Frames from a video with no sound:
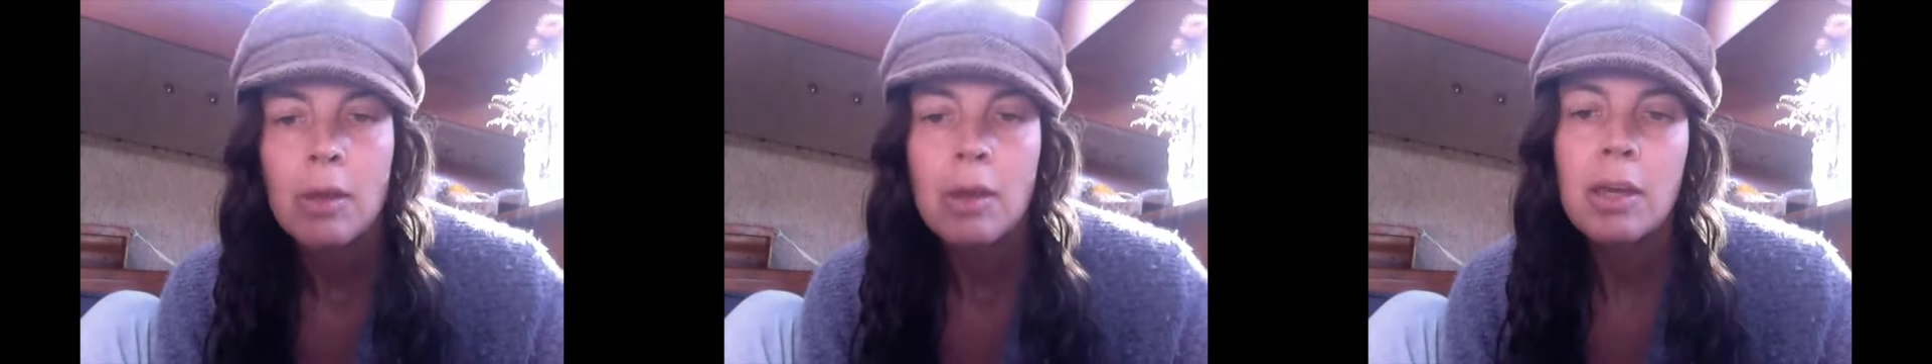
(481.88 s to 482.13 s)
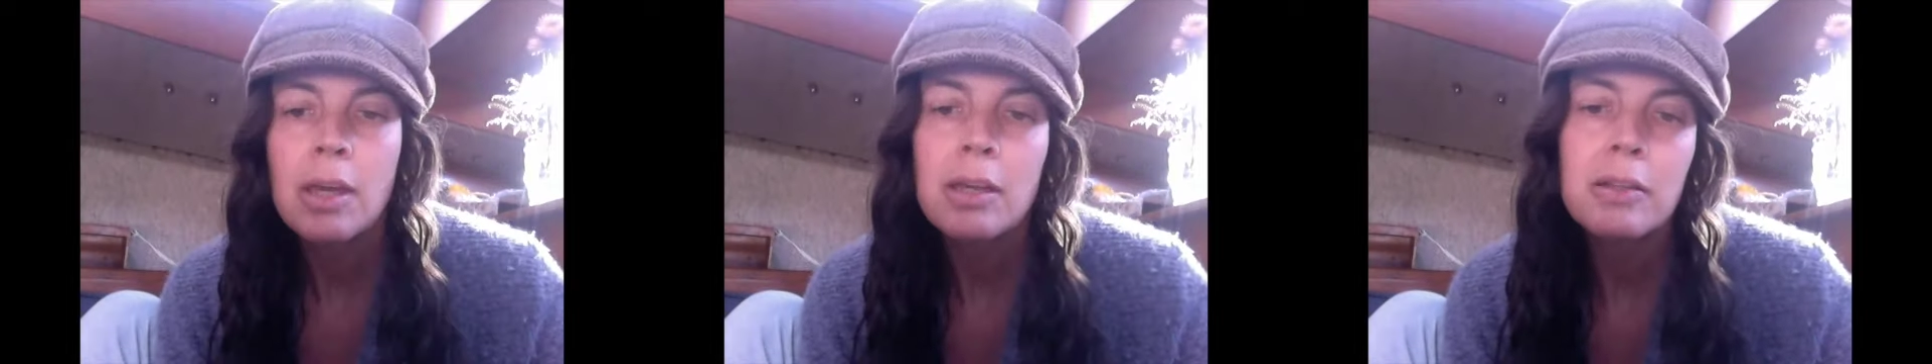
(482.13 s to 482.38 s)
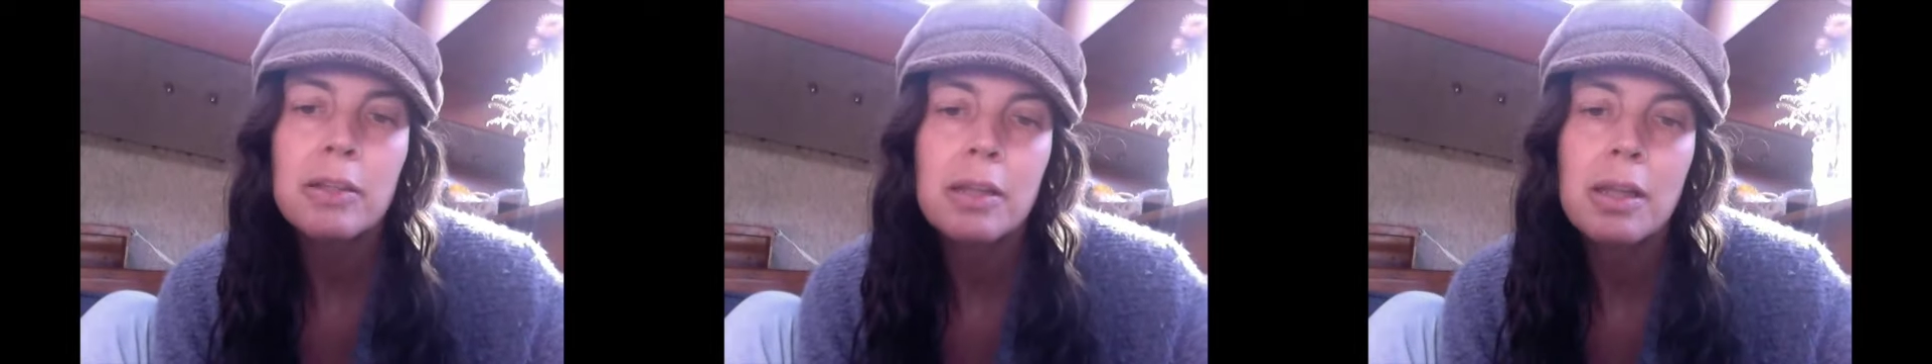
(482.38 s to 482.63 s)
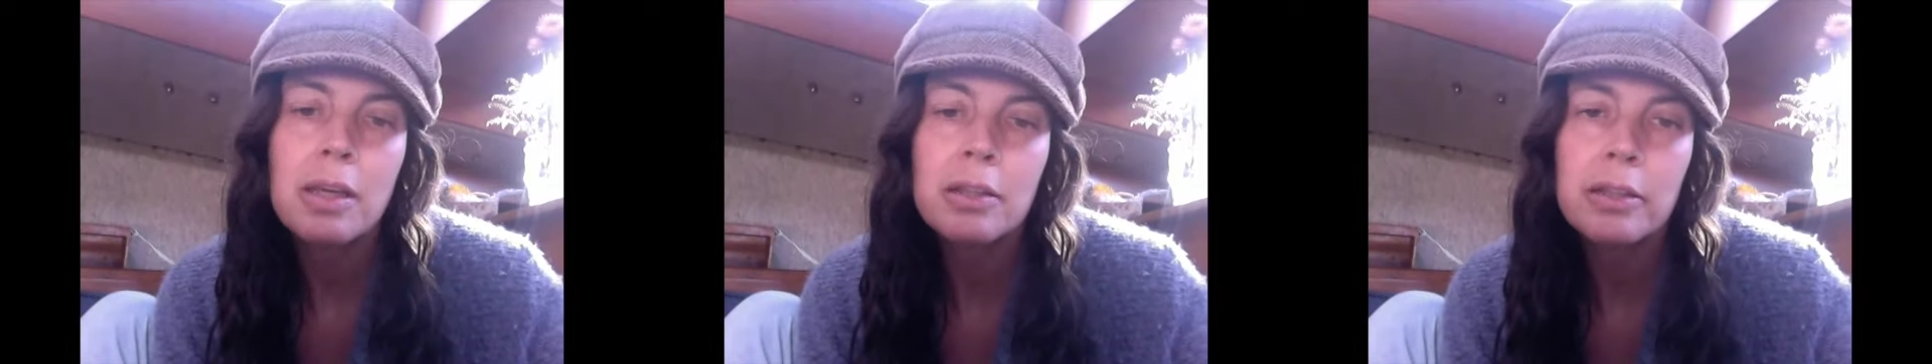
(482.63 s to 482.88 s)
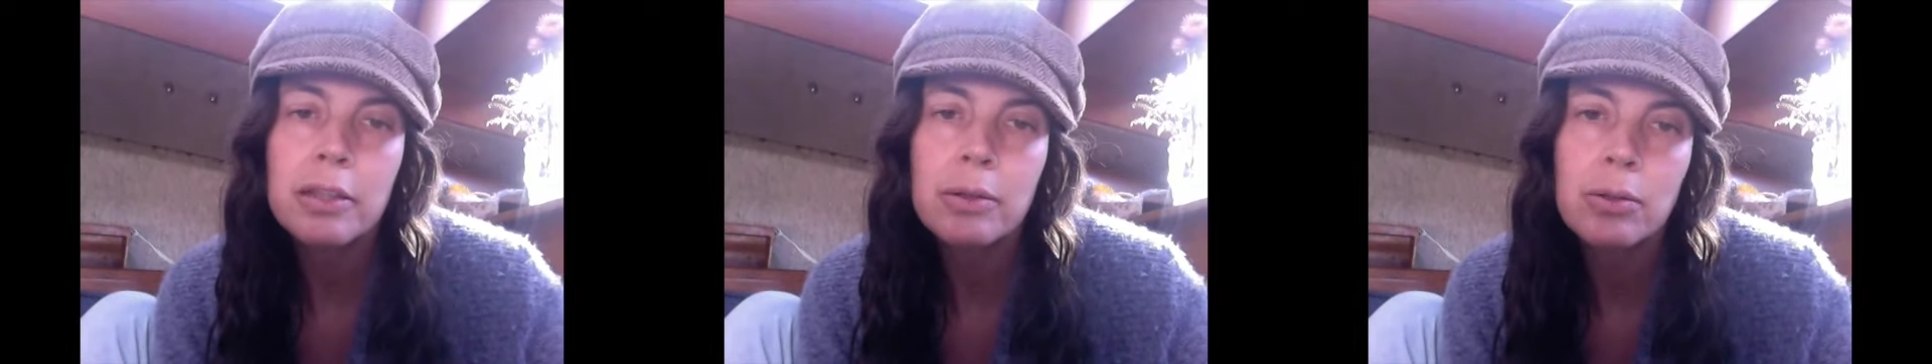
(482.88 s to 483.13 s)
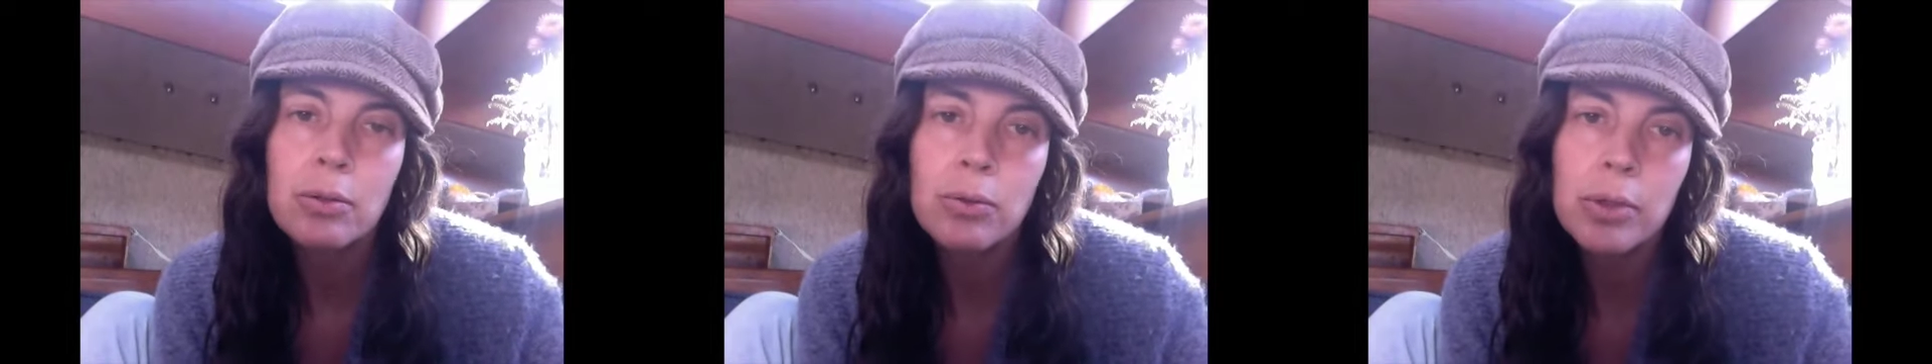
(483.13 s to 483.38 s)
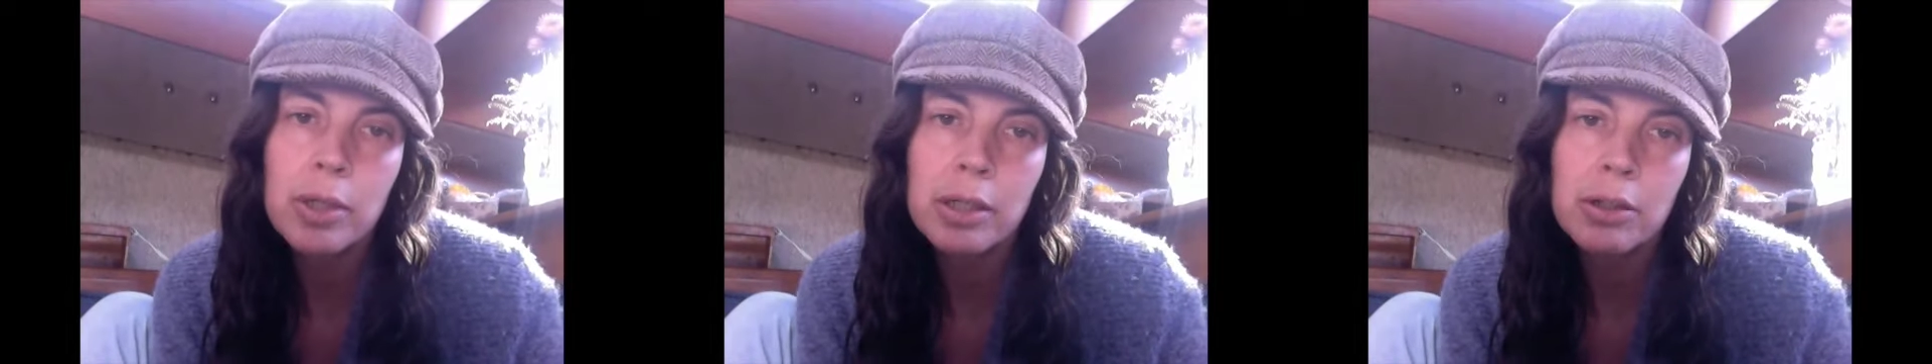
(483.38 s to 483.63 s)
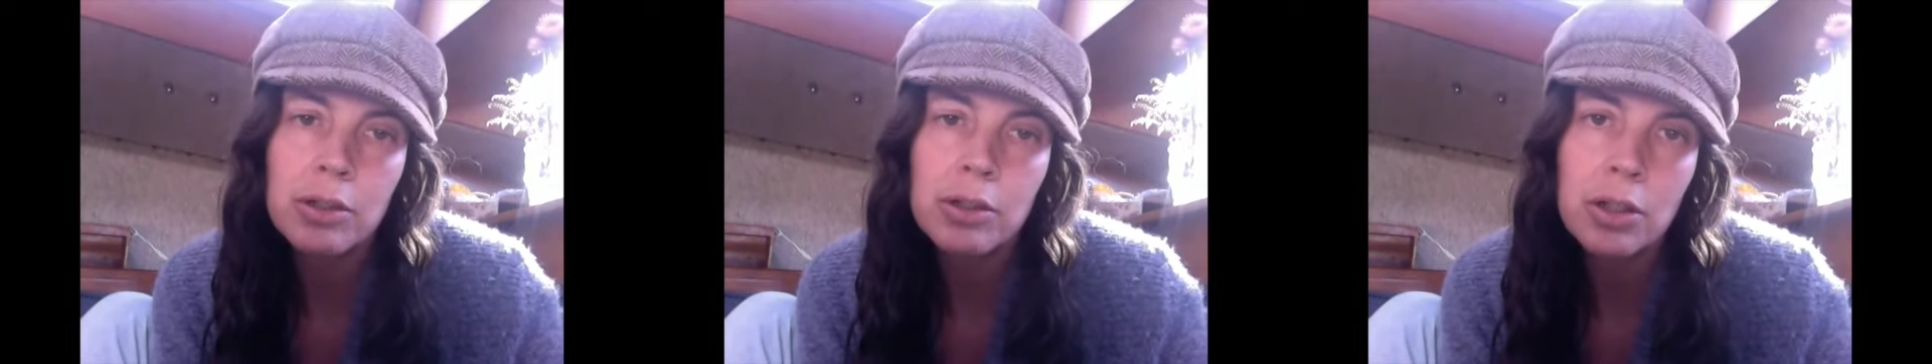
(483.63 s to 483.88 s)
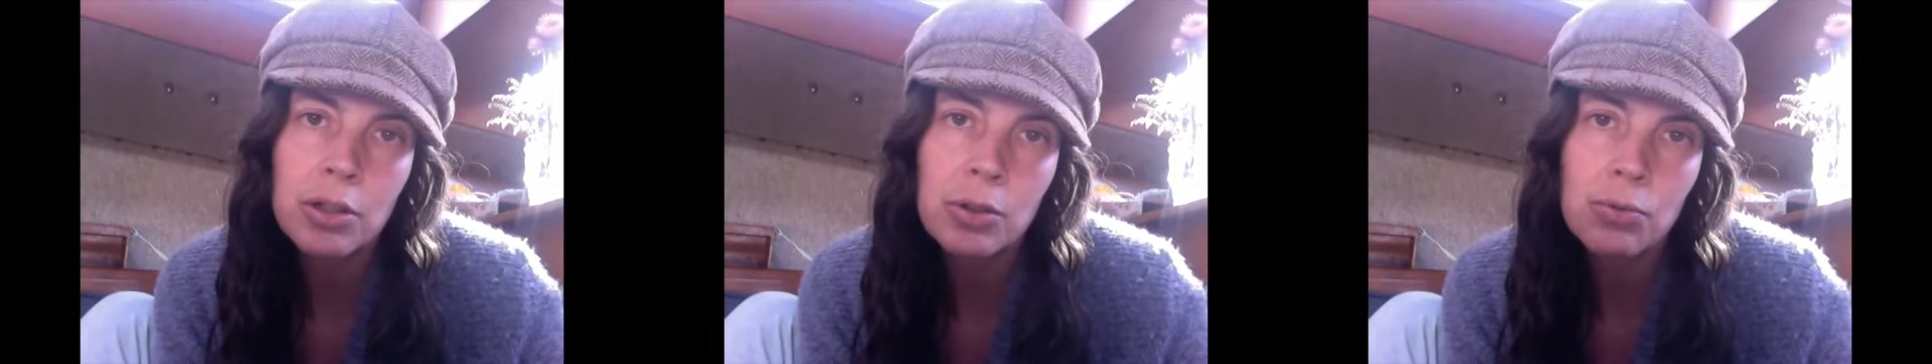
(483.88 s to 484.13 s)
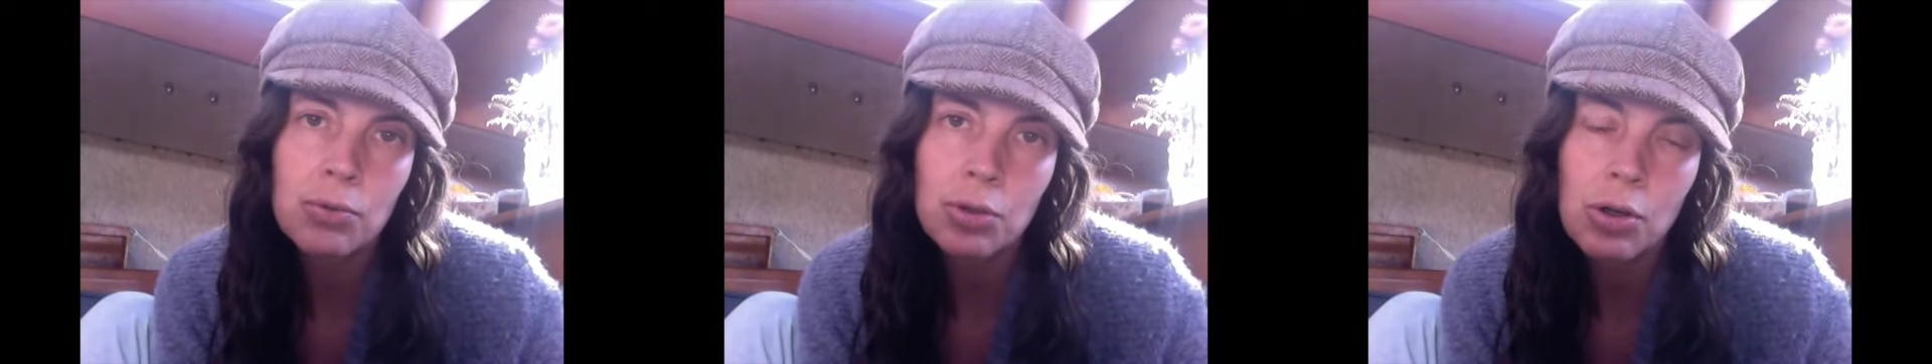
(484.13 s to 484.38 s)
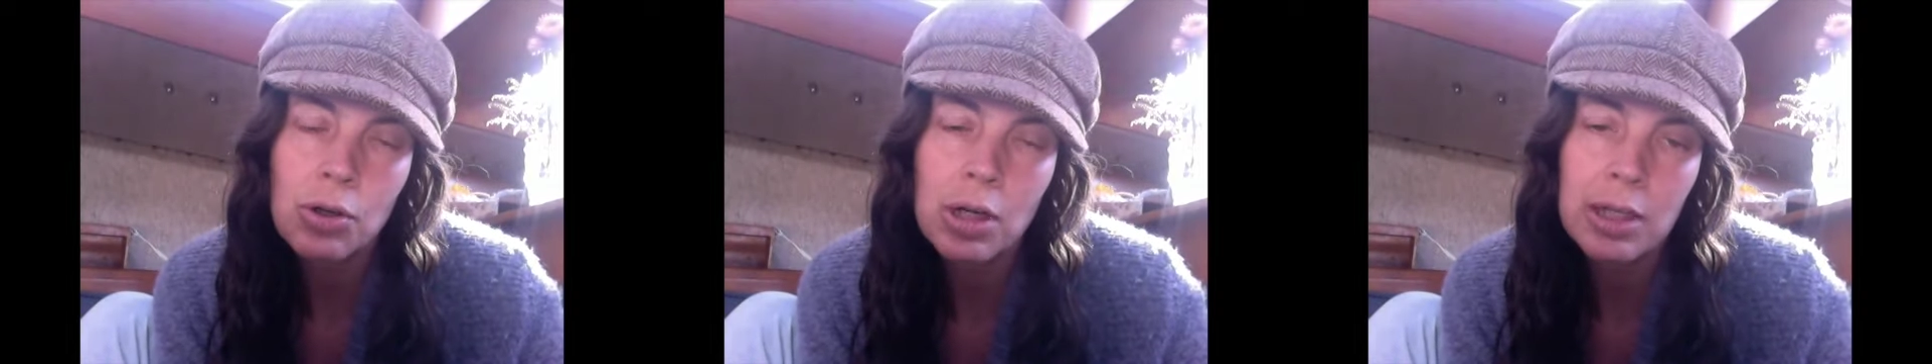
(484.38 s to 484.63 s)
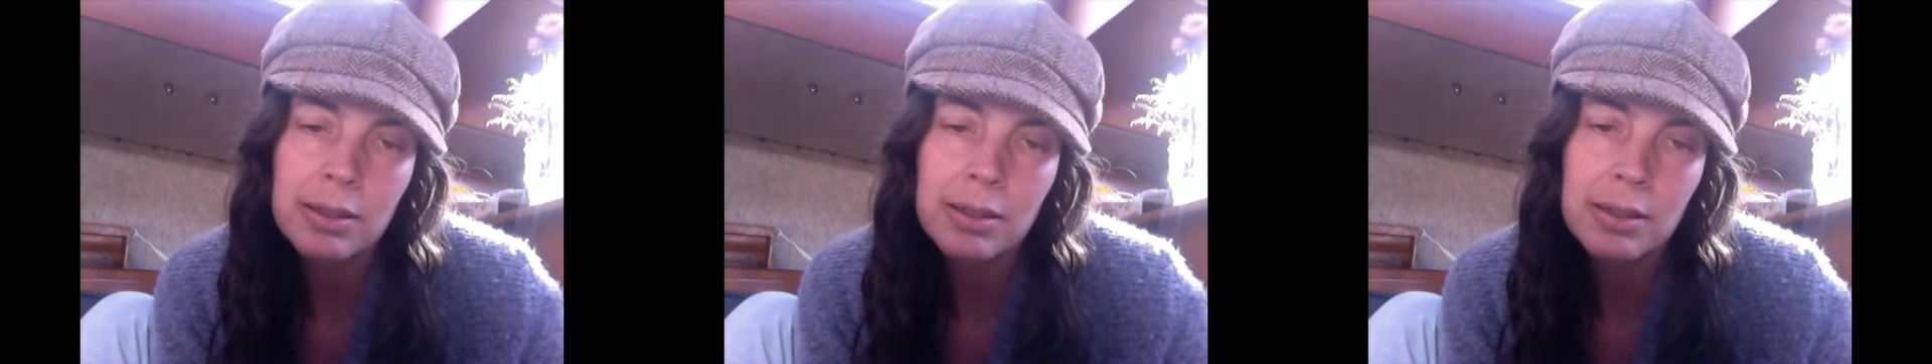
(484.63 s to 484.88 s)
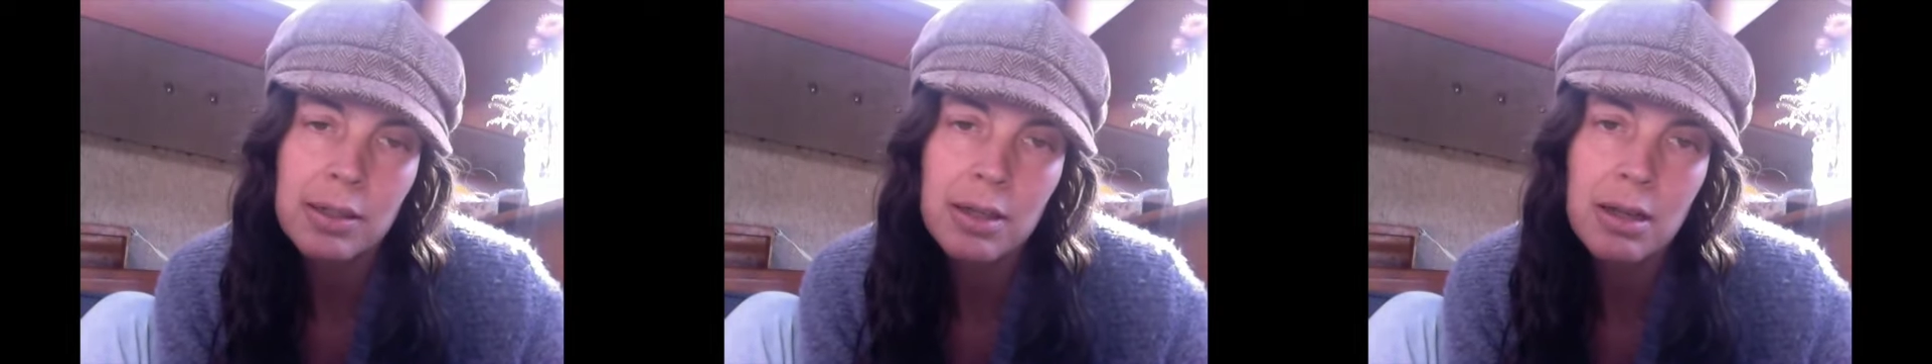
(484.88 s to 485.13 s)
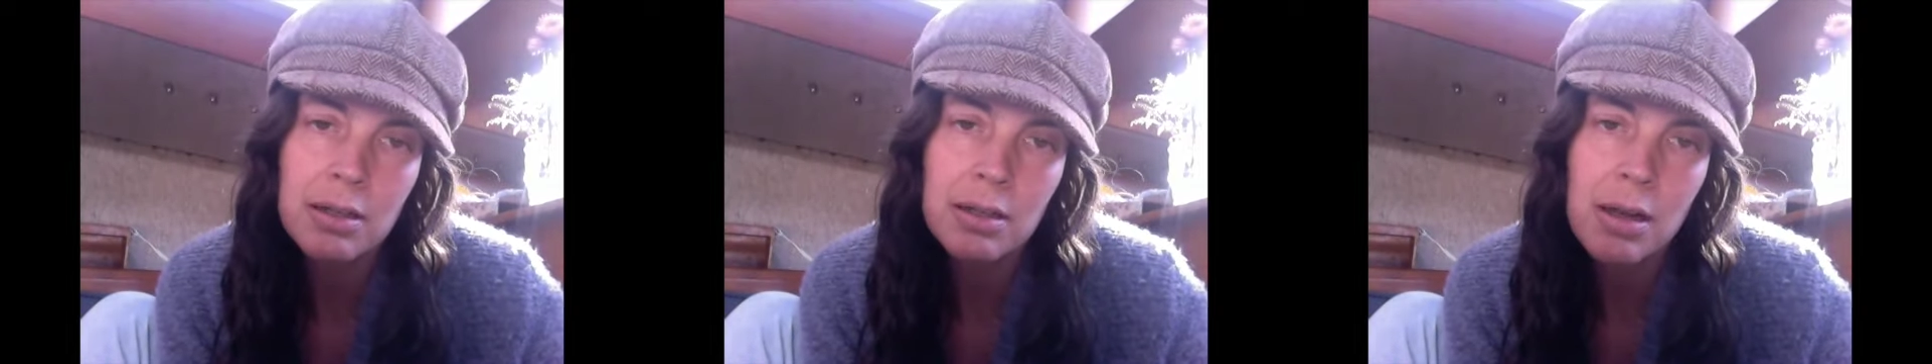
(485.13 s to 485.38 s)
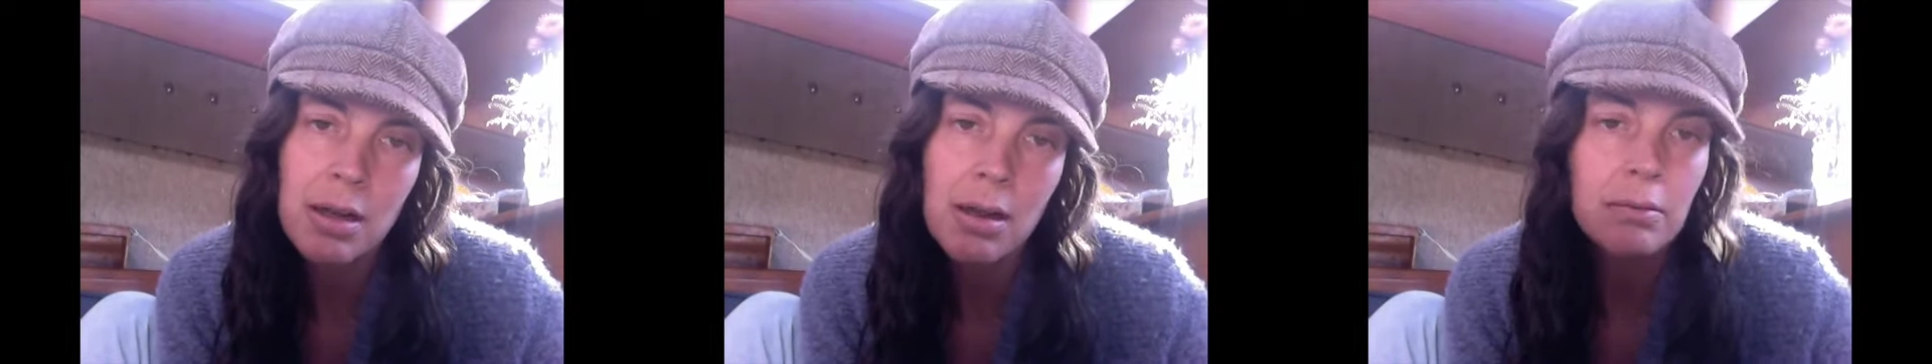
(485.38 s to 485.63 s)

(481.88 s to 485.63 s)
Yes, and thus we continue to collect data.